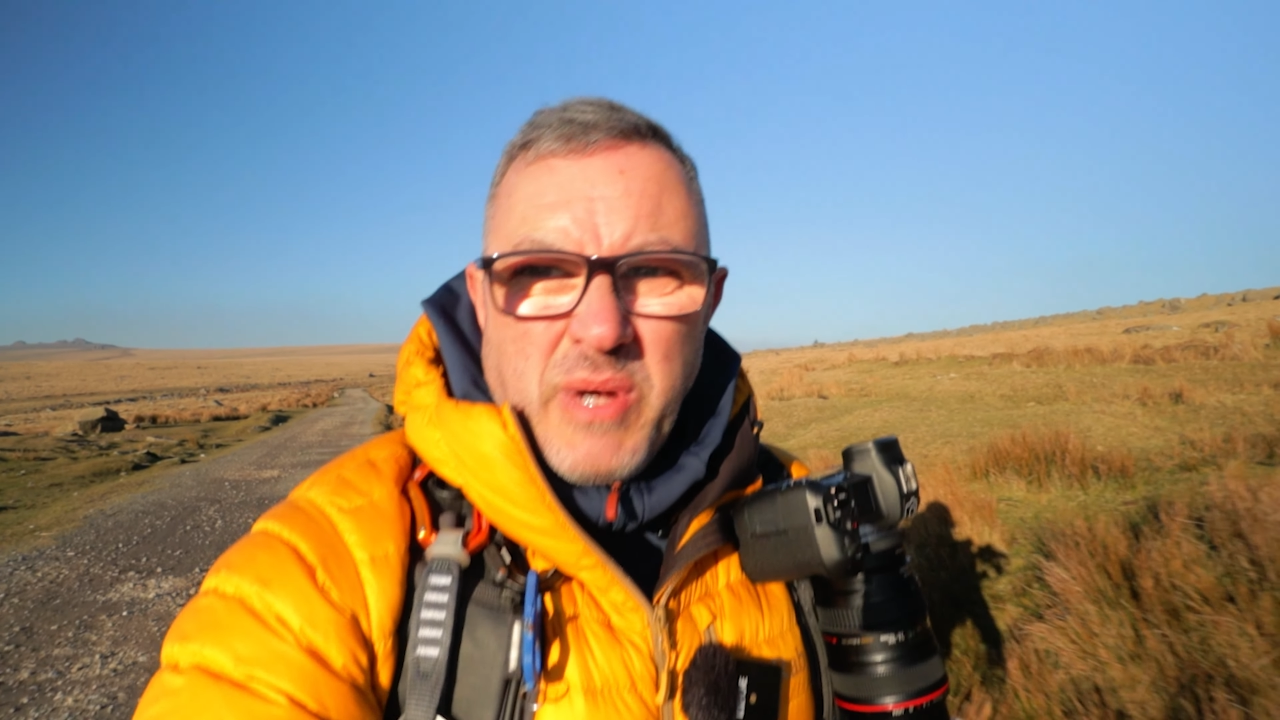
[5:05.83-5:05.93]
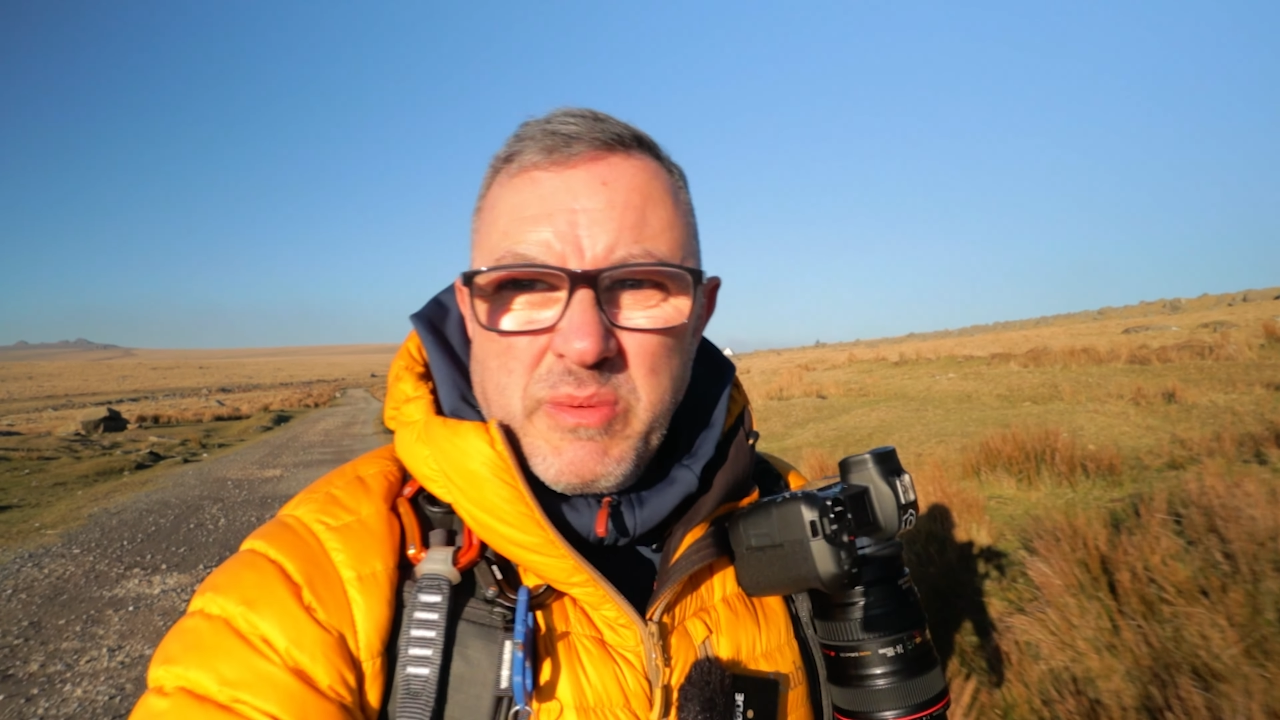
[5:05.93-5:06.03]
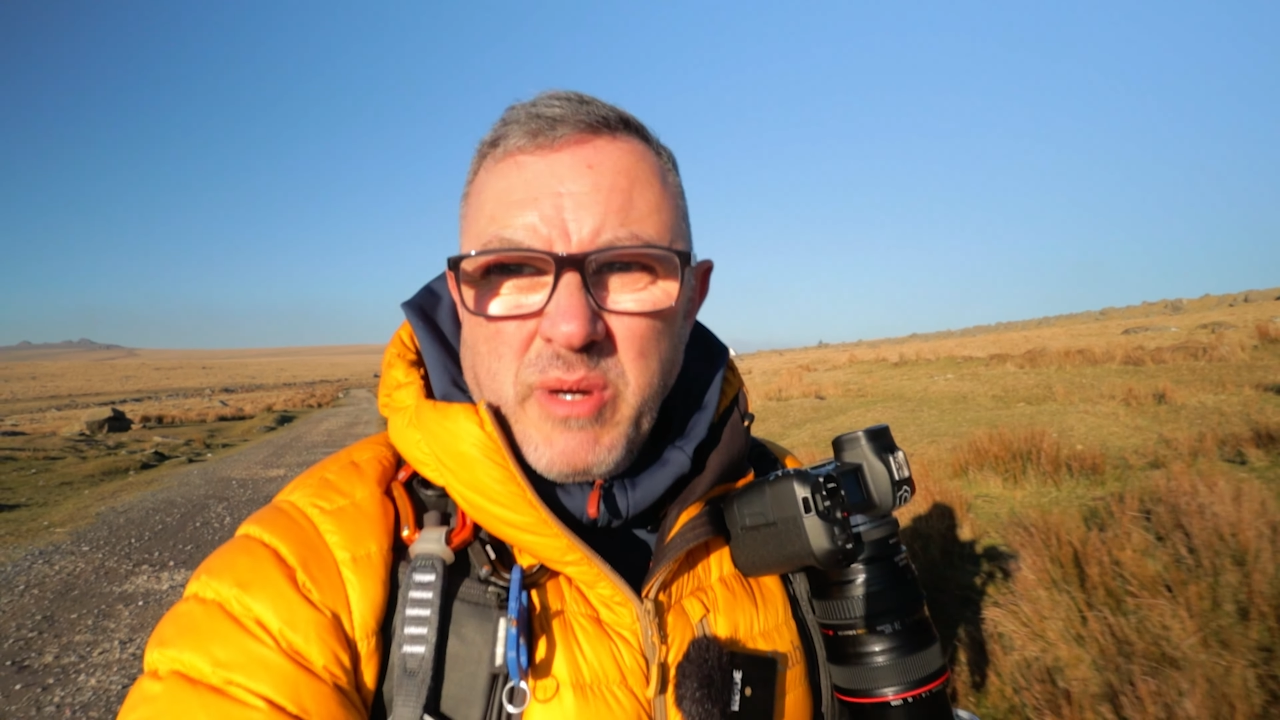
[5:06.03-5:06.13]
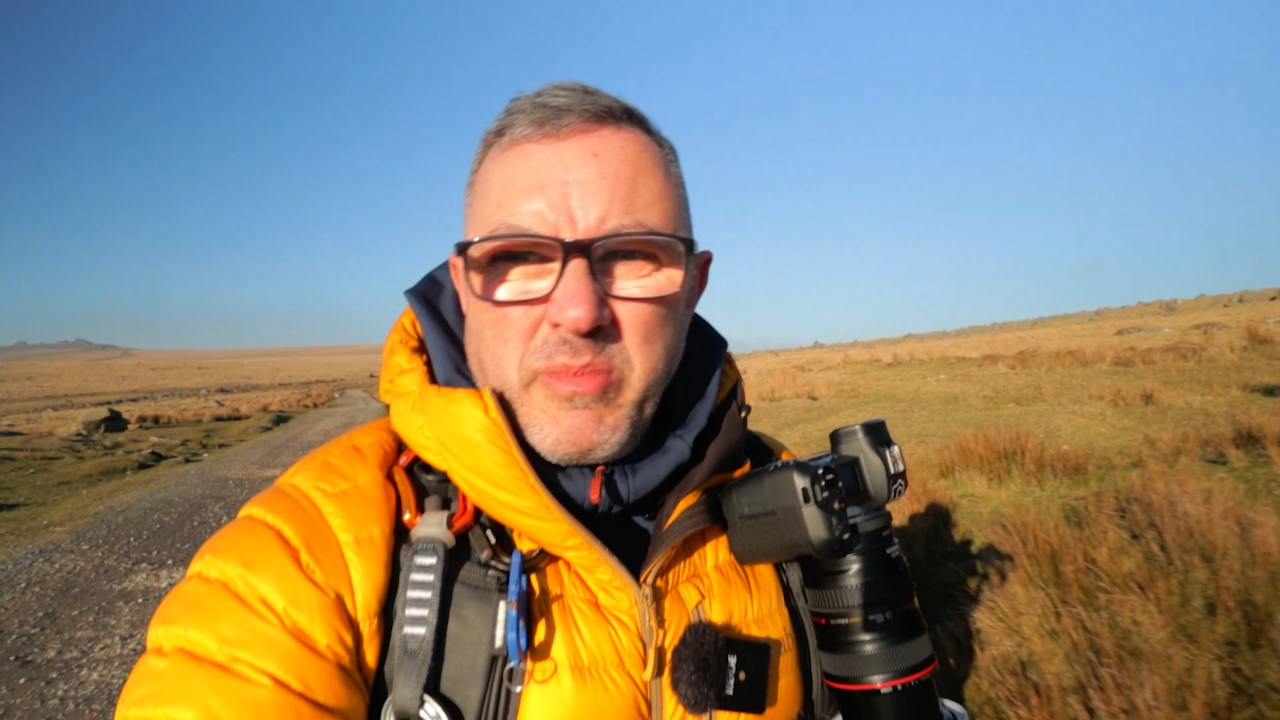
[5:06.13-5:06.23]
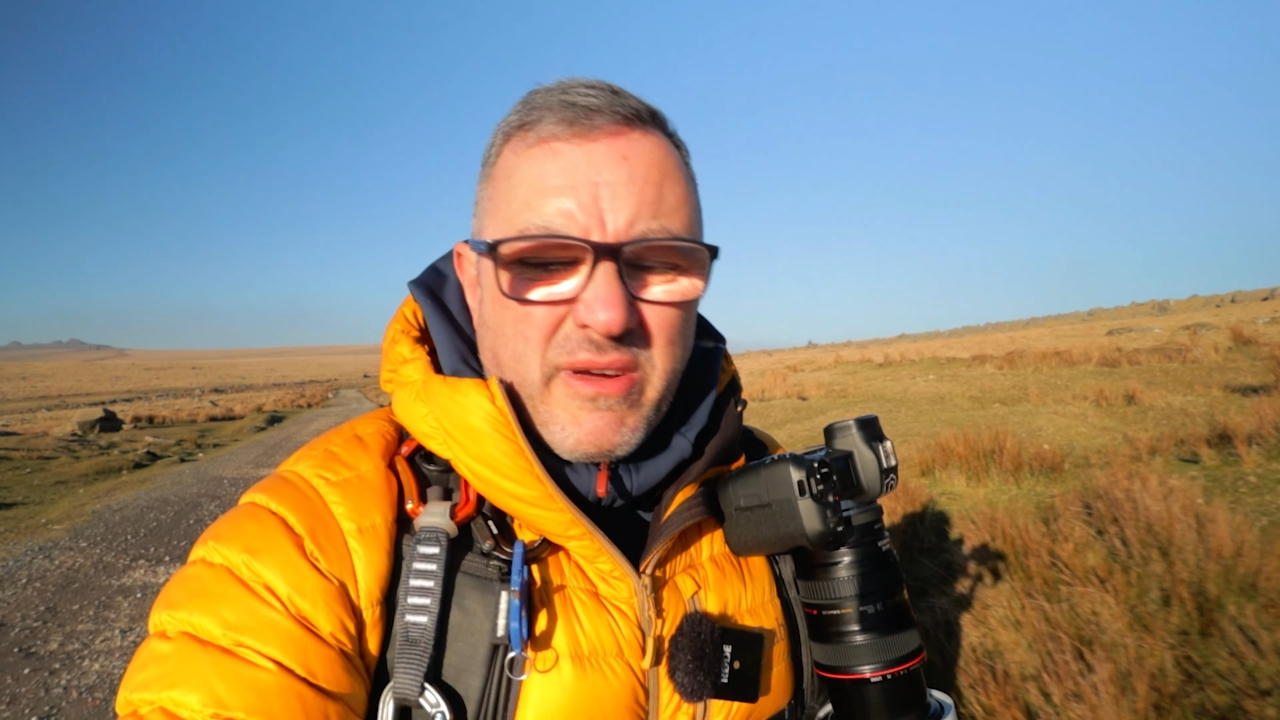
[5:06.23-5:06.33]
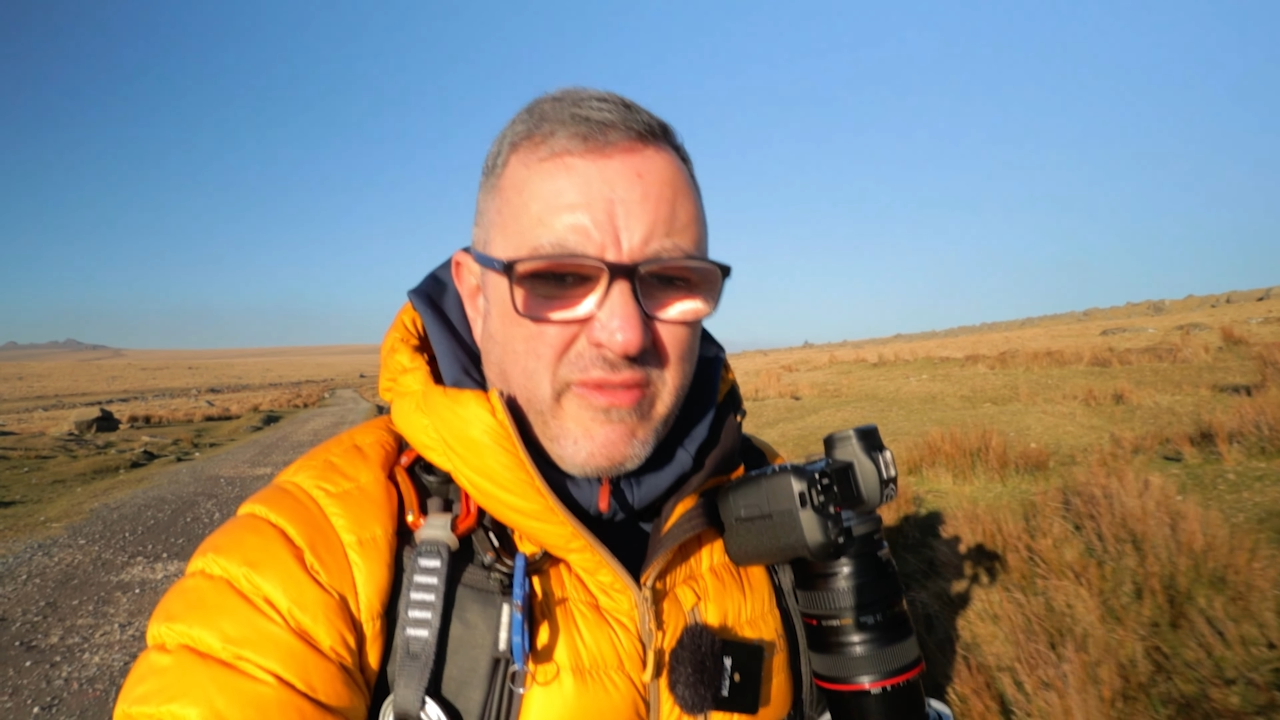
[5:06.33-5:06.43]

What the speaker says: maybe a bit